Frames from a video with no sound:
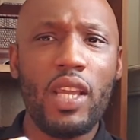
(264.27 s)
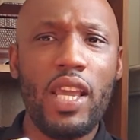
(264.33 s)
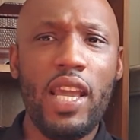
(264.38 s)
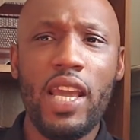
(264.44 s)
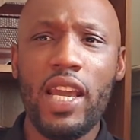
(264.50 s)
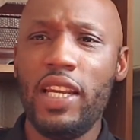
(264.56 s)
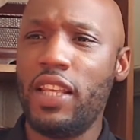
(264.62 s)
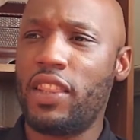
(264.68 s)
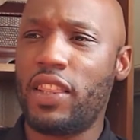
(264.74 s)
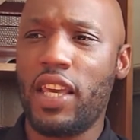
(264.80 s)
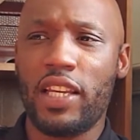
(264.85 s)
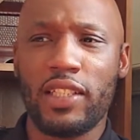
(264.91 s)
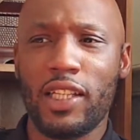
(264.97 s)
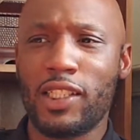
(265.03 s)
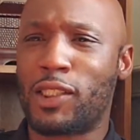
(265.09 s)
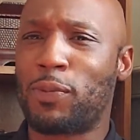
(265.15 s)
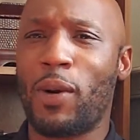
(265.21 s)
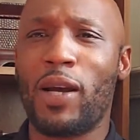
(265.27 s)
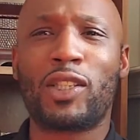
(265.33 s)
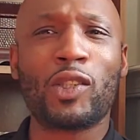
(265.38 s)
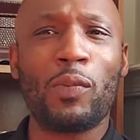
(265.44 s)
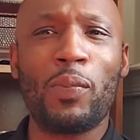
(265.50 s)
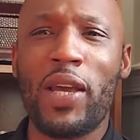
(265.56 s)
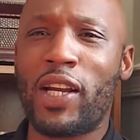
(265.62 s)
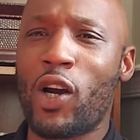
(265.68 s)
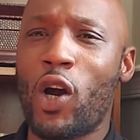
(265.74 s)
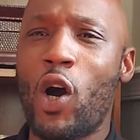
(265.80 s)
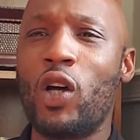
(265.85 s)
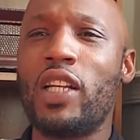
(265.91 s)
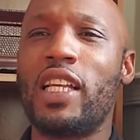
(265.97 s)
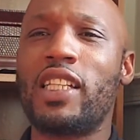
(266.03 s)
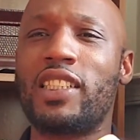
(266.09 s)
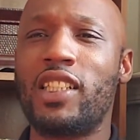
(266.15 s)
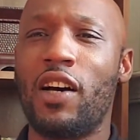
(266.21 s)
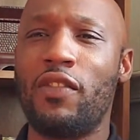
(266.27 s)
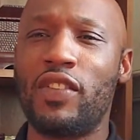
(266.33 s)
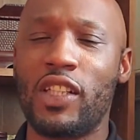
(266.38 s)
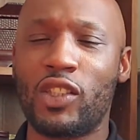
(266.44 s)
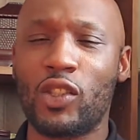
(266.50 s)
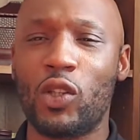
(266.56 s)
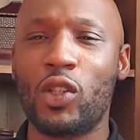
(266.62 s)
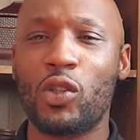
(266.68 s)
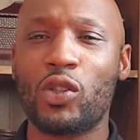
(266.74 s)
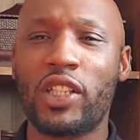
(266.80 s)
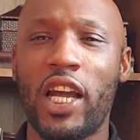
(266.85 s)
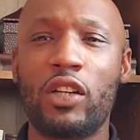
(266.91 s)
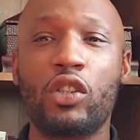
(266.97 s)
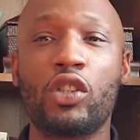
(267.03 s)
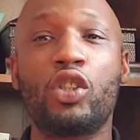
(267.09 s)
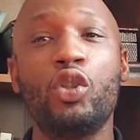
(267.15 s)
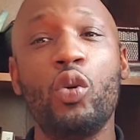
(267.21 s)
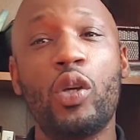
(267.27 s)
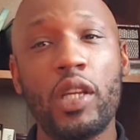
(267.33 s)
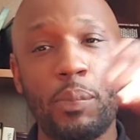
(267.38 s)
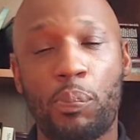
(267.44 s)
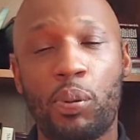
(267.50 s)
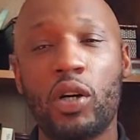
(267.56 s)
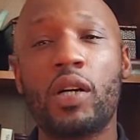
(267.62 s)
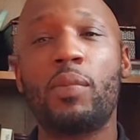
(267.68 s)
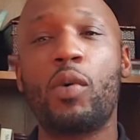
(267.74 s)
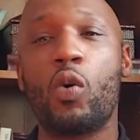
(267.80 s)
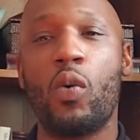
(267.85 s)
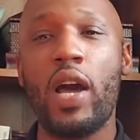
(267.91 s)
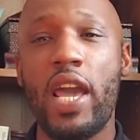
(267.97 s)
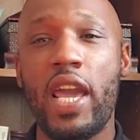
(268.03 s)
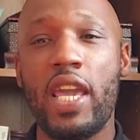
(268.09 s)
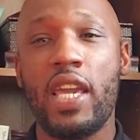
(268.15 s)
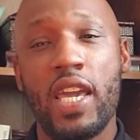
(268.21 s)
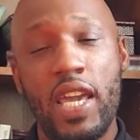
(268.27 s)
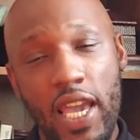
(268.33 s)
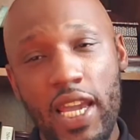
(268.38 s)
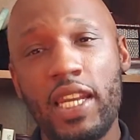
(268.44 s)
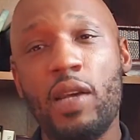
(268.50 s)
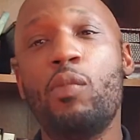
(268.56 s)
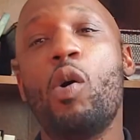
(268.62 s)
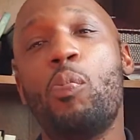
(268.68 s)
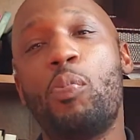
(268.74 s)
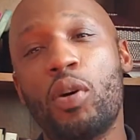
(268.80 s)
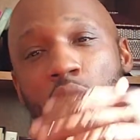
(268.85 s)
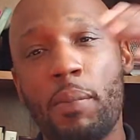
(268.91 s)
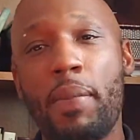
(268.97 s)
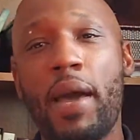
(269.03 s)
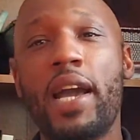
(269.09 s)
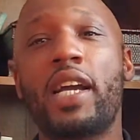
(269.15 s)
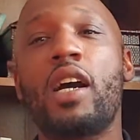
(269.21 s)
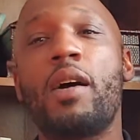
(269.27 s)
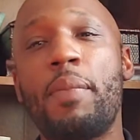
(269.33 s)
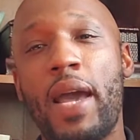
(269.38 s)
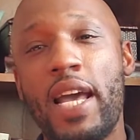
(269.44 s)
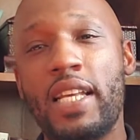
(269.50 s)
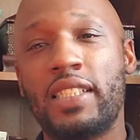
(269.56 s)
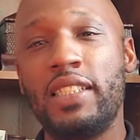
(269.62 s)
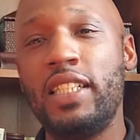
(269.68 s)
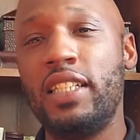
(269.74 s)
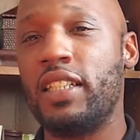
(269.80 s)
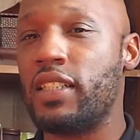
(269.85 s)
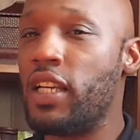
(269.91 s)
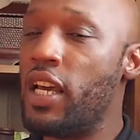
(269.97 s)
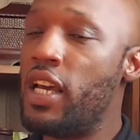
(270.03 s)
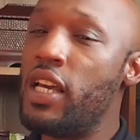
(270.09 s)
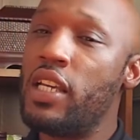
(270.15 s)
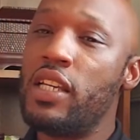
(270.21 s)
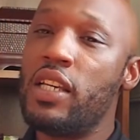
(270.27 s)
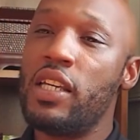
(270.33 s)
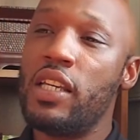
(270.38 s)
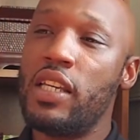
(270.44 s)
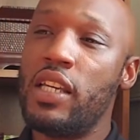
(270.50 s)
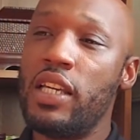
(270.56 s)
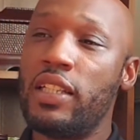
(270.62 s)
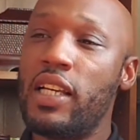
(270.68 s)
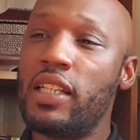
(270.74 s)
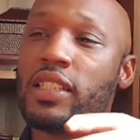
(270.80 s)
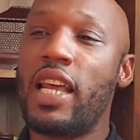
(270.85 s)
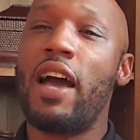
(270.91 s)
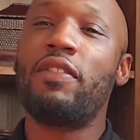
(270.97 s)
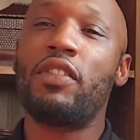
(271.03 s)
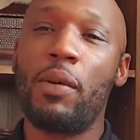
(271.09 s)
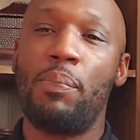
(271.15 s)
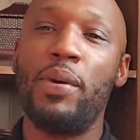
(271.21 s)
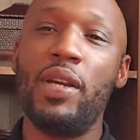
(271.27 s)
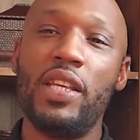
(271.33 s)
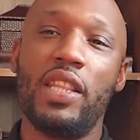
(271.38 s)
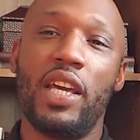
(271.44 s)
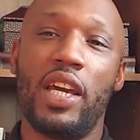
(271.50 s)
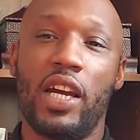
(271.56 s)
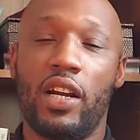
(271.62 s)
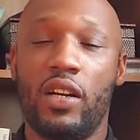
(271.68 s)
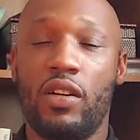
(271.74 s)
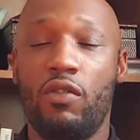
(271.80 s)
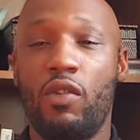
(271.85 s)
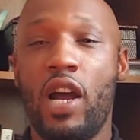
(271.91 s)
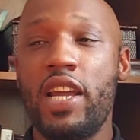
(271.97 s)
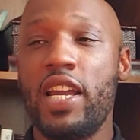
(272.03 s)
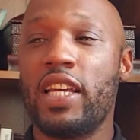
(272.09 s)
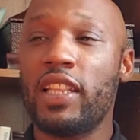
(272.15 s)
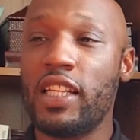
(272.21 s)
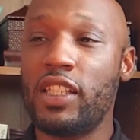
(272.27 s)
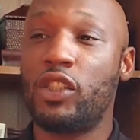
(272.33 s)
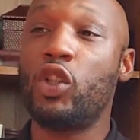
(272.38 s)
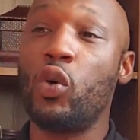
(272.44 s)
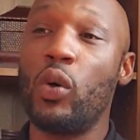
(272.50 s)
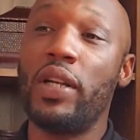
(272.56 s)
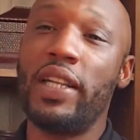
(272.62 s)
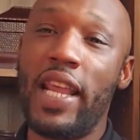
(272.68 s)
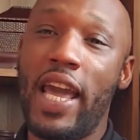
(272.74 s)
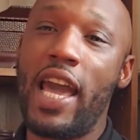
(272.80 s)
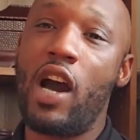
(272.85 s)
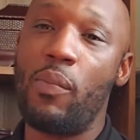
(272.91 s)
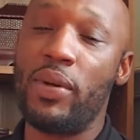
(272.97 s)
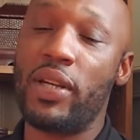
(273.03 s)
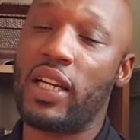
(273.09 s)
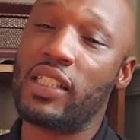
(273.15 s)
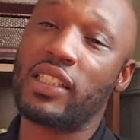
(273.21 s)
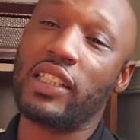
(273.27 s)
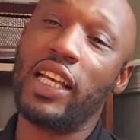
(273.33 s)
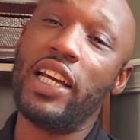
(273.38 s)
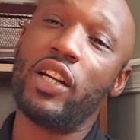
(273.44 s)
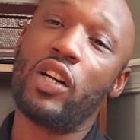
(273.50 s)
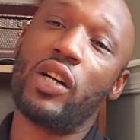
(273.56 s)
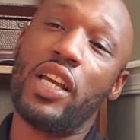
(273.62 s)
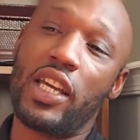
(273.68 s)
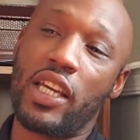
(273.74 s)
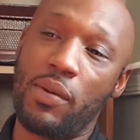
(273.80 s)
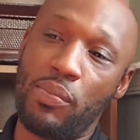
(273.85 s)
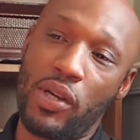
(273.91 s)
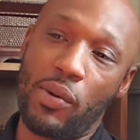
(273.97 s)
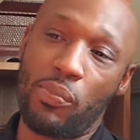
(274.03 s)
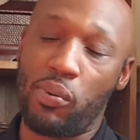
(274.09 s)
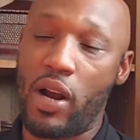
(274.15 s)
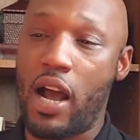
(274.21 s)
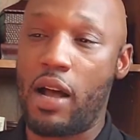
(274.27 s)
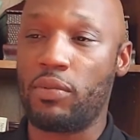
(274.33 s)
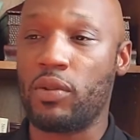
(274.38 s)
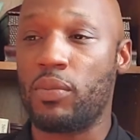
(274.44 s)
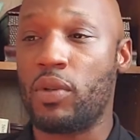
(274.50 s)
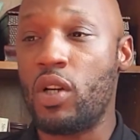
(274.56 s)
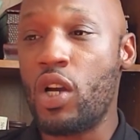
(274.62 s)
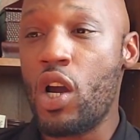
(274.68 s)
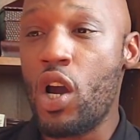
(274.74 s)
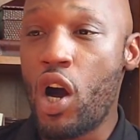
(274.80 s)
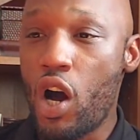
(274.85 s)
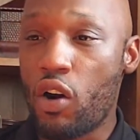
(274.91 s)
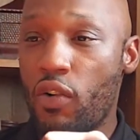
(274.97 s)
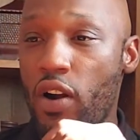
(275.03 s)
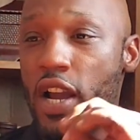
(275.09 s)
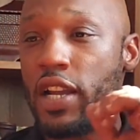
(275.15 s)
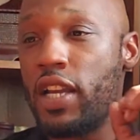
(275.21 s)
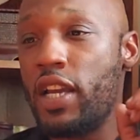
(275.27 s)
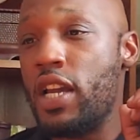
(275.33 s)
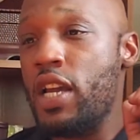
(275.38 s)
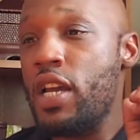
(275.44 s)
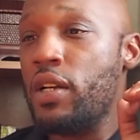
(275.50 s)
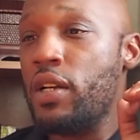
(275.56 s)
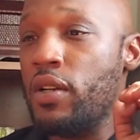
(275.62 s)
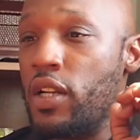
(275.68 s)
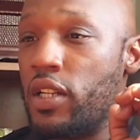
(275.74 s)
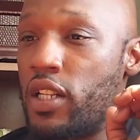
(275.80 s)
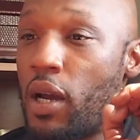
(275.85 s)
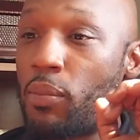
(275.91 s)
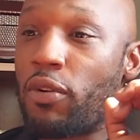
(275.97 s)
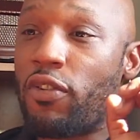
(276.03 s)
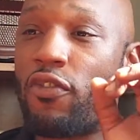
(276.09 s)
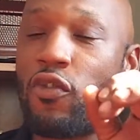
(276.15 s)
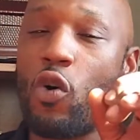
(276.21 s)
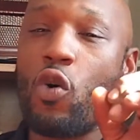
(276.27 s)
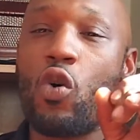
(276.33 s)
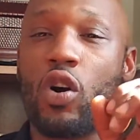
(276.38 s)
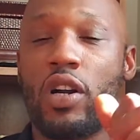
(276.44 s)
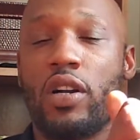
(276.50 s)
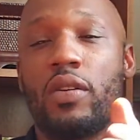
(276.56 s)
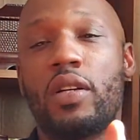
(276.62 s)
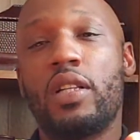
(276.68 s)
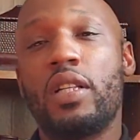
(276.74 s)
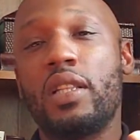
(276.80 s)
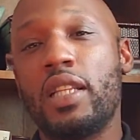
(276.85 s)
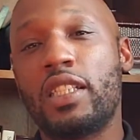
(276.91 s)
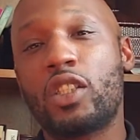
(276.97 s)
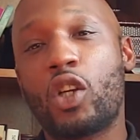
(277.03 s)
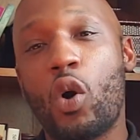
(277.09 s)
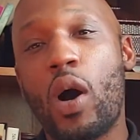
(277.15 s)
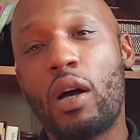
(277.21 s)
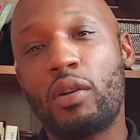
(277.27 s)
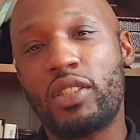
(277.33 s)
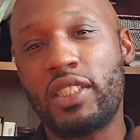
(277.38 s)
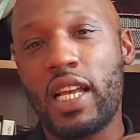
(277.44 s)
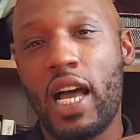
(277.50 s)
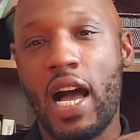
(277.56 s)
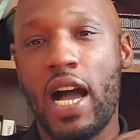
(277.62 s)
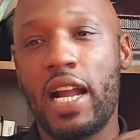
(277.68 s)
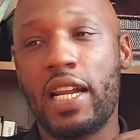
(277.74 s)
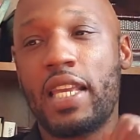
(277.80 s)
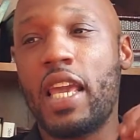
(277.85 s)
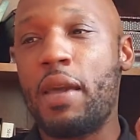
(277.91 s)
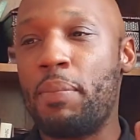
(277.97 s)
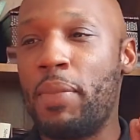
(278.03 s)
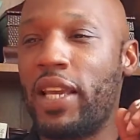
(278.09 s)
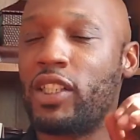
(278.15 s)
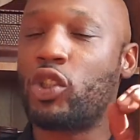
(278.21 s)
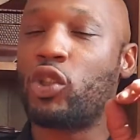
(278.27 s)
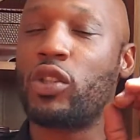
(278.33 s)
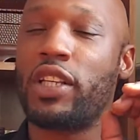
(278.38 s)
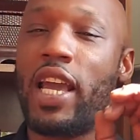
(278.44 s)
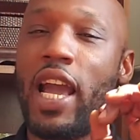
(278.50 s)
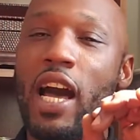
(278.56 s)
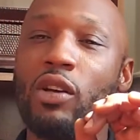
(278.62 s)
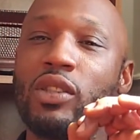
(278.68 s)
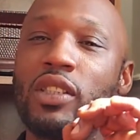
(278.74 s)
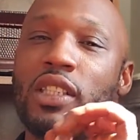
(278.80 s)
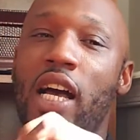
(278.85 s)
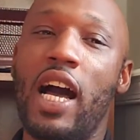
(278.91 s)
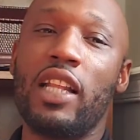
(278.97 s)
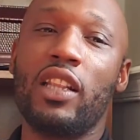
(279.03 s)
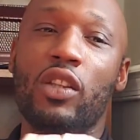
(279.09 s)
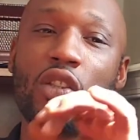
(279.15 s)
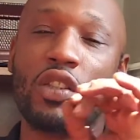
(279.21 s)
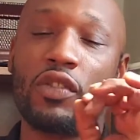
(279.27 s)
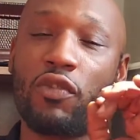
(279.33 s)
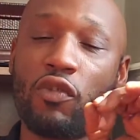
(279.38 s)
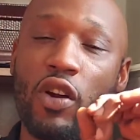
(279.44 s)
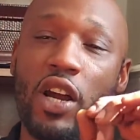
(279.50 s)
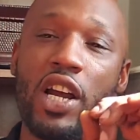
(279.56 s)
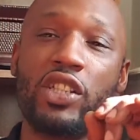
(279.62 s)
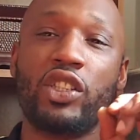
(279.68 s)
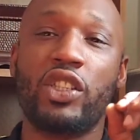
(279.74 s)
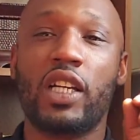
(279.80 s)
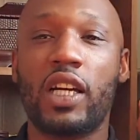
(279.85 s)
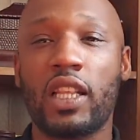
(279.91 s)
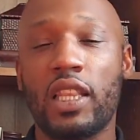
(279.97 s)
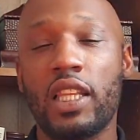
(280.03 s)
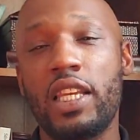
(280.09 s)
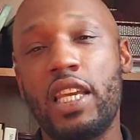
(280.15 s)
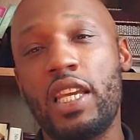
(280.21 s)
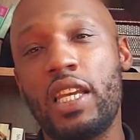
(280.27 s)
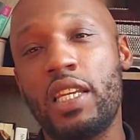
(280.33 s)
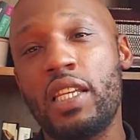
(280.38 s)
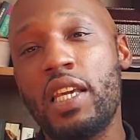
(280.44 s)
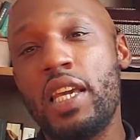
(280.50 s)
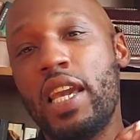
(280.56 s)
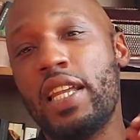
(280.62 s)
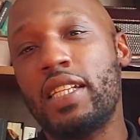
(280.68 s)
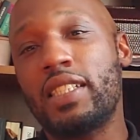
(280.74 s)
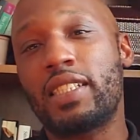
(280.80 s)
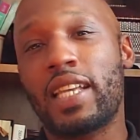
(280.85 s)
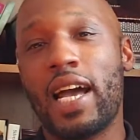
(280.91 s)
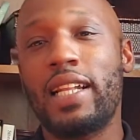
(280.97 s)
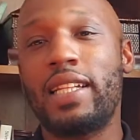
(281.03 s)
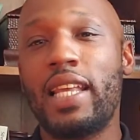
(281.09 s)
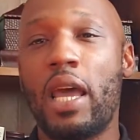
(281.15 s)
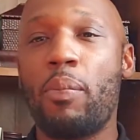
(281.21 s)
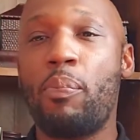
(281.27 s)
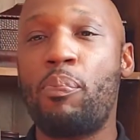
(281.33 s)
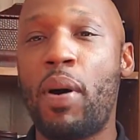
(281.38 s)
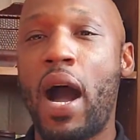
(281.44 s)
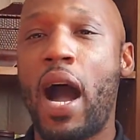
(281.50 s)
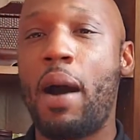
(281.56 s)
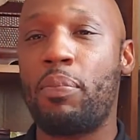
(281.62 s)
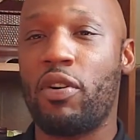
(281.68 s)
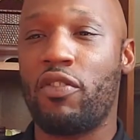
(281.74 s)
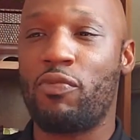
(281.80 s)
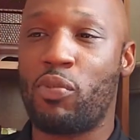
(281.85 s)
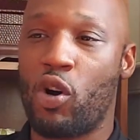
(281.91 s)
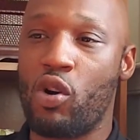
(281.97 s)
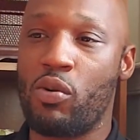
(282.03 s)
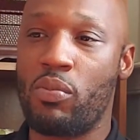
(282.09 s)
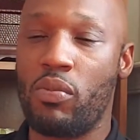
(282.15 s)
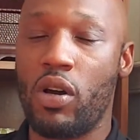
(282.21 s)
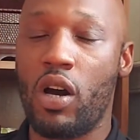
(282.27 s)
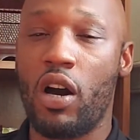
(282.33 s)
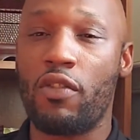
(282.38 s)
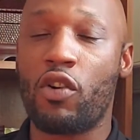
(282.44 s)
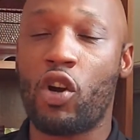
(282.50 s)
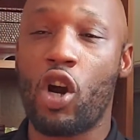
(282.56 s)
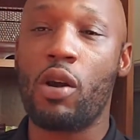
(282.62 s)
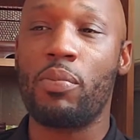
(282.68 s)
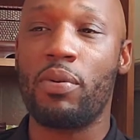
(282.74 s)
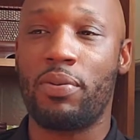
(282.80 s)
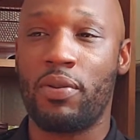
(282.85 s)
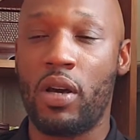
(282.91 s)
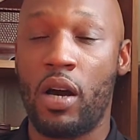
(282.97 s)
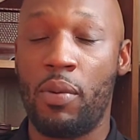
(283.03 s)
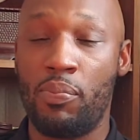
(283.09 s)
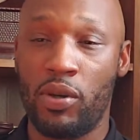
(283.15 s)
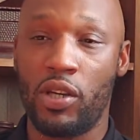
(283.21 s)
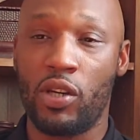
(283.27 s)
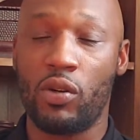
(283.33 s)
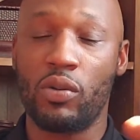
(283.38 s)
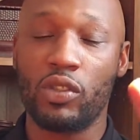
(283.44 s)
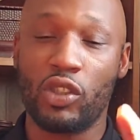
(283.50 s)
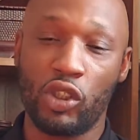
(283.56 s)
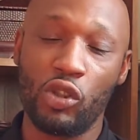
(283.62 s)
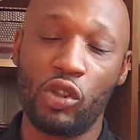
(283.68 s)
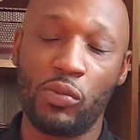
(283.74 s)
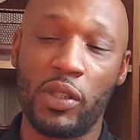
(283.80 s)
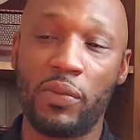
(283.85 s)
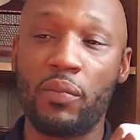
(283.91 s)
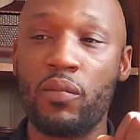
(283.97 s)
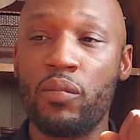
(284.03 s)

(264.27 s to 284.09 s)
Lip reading: anything, the espresso maker, all that stuff that's on those counters, you can put them away and then we'll put them back up as needed. It doesn't have to be there, right? And let's do it now, because later it could be a problem. All right. Number 4, let's go outside and make sure the outside looks fresh, clean, and it's got that pop of curb appeal. Excuse me.